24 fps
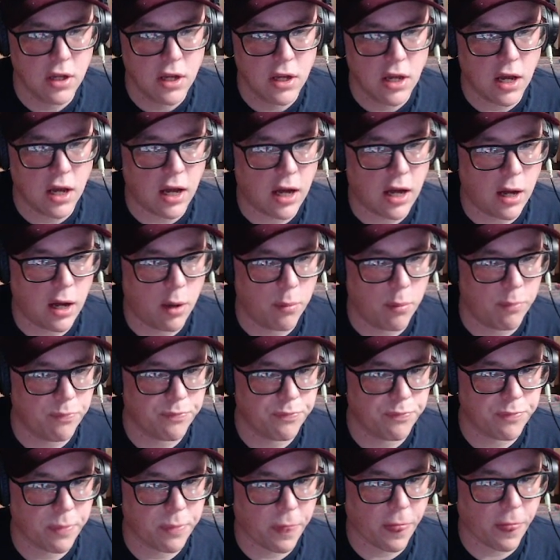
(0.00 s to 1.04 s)

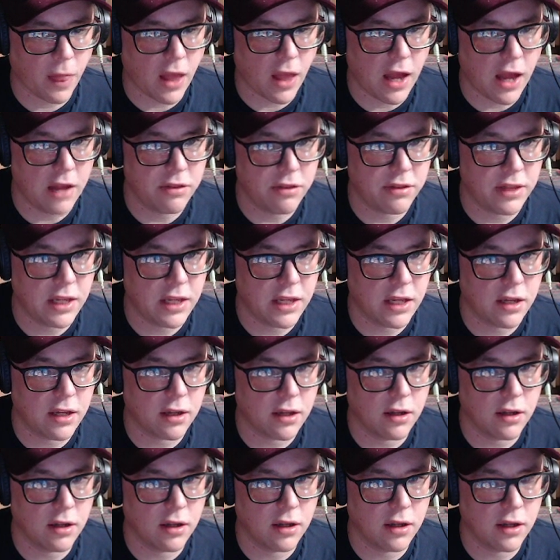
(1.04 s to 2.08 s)
I think
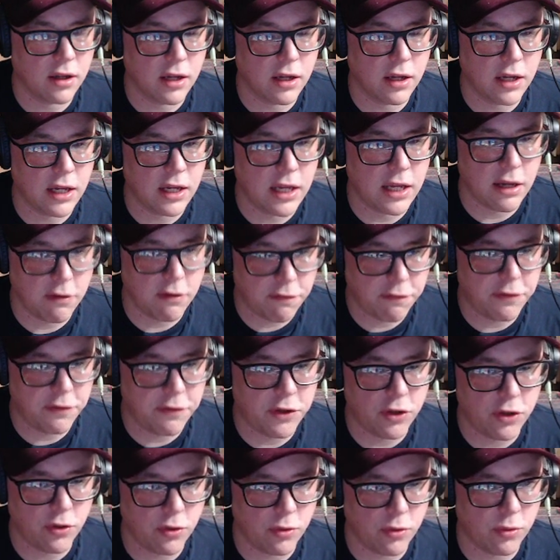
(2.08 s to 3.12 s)
if
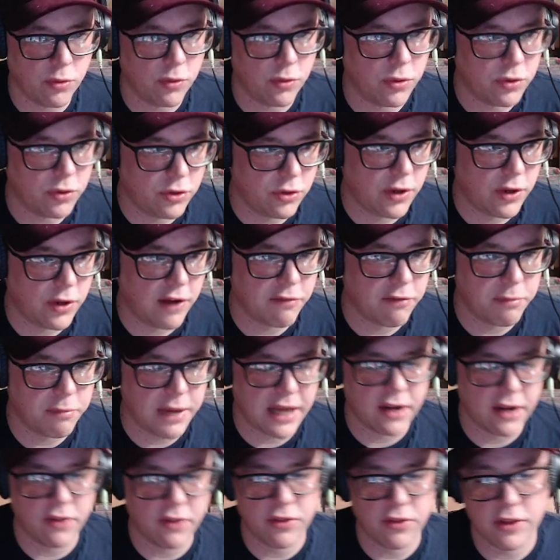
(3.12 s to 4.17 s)
you do have
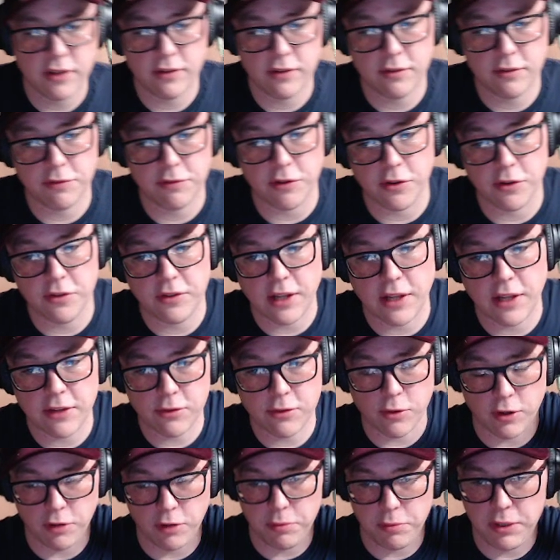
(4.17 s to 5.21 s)
mana, this first set's going
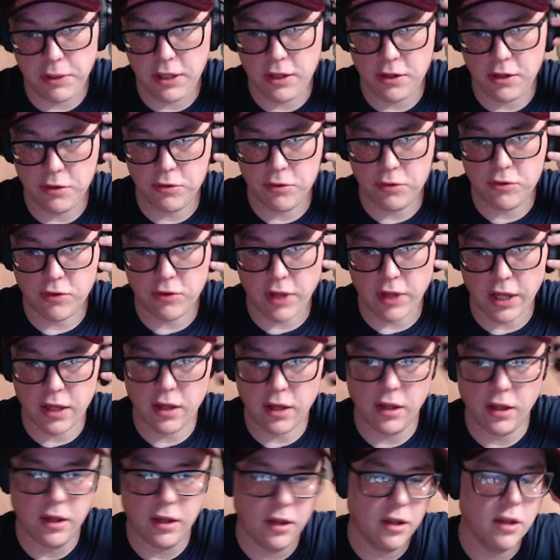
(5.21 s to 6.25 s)
to be huge. Like,
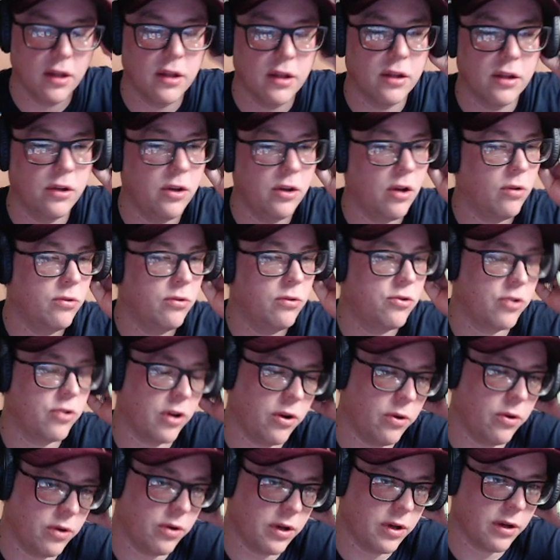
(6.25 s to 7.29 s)
no
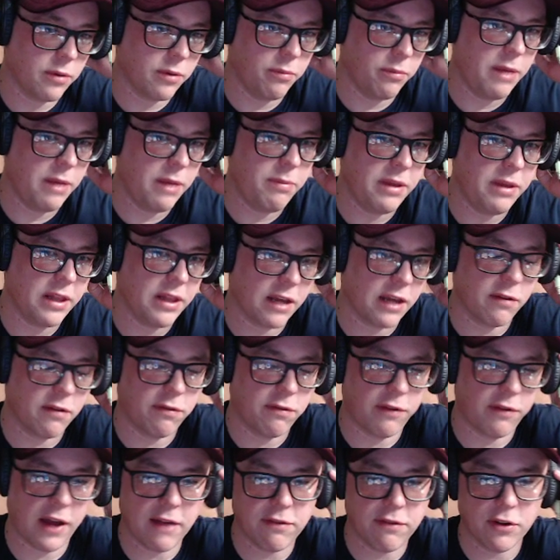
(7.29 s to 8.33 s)
joke, maybe like
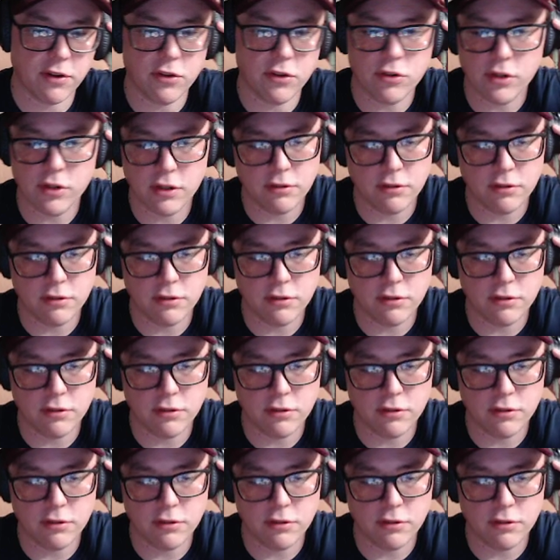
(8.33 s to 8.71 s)
500